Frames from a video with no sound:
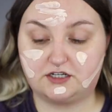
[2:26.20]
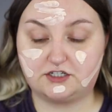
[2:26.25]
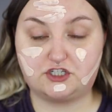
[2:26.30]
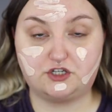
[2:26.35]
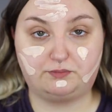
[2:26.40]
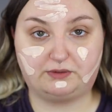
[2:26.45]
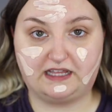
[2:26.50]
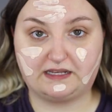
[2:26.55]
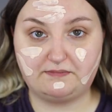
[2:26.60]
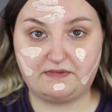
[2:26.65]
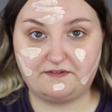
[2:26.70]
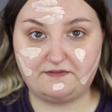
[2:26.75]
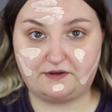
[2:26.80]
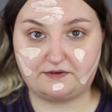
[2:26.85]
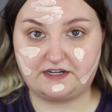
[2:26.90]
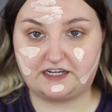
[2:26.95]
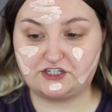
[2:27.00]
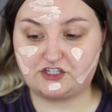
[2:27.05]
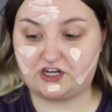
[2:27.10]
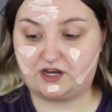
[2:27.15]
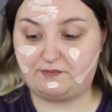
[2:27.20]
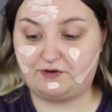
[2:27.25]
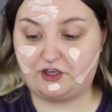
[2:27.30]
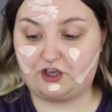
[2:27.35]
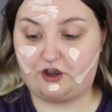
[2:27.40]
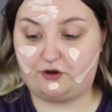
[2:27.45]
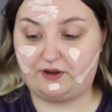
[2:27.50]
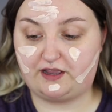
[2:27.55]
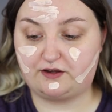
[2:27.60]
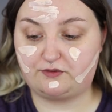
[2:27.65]
To blend my foundation, I'm gonna
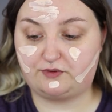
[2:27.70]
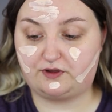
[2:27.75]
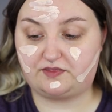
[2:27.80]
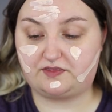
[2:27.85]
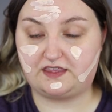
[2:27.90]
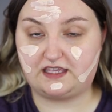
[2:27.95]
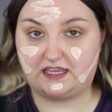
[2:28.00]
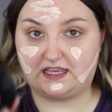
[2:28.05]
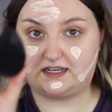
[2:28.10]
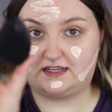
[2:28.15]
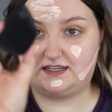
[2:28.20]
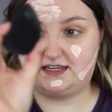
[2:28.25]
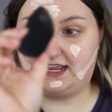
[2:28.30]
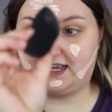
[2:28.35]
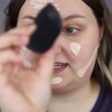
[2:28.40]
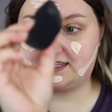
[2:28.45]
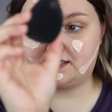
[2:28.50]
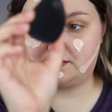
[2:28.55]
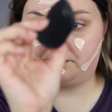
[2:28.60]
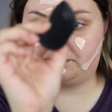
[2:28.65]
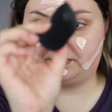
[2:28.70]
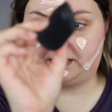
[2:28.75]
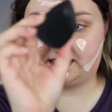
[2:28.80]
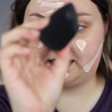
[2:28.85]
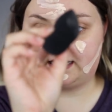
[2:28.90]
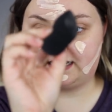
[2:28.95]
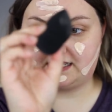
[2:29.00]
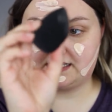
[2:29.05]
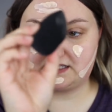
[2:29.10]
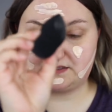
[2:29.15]
go in with the NYX
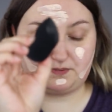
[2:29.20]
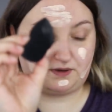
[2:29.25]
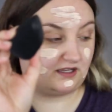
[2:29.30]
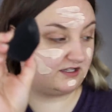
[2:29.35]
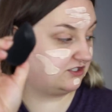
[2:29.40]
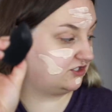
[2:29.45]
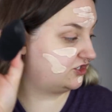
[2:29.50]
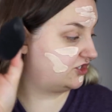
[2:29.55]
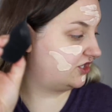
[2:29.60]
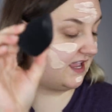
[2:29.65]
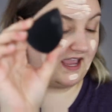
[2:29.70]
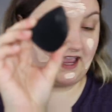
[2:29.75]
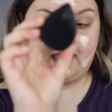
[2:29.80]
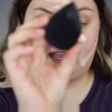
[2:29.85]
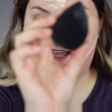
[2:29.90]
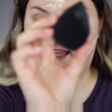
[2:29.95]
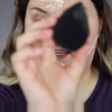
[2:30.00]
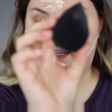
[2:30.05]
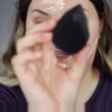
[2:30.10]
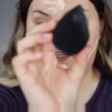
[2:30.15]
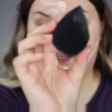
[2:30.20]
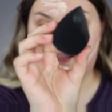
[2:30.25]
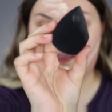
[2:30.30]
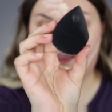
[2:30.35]
blending sponge. And